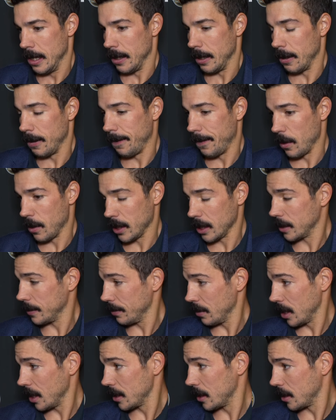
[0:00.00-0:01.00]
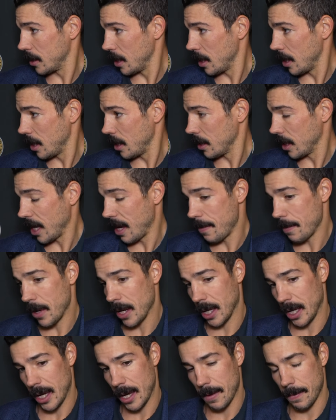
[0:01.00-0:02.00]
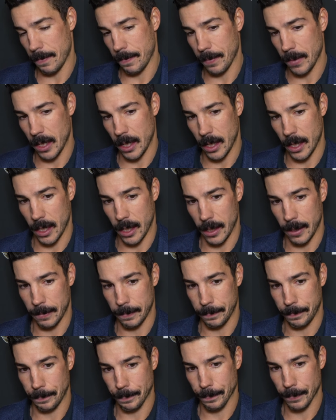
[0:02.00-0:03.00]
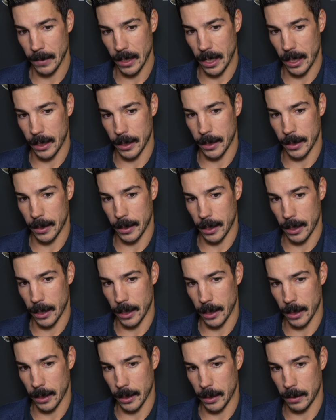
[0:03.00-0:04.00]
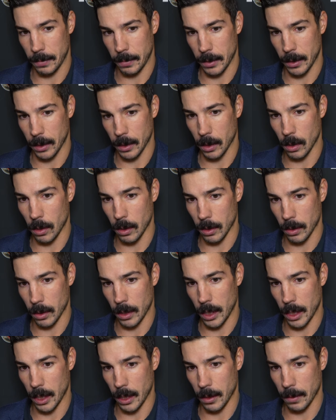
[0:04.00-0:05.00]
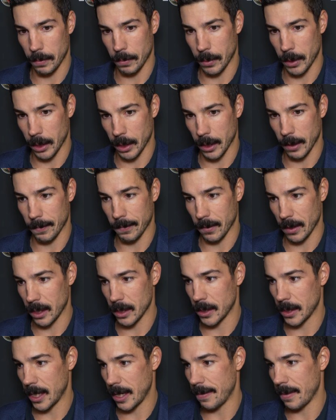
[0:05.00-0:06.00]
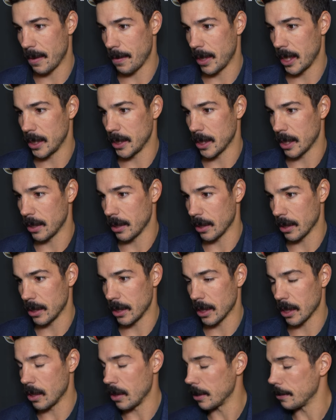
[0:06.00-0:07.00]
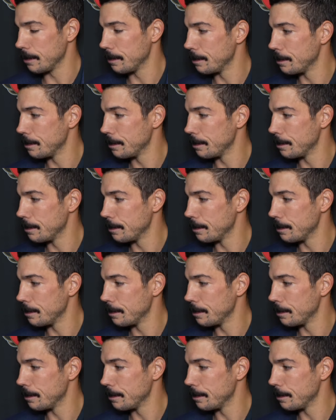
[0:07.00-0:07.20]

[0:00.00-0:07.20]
you know, focus for us uh, game by game, um, and it's uh, it's been going uh, pretty good for us to have that mindset in the early going.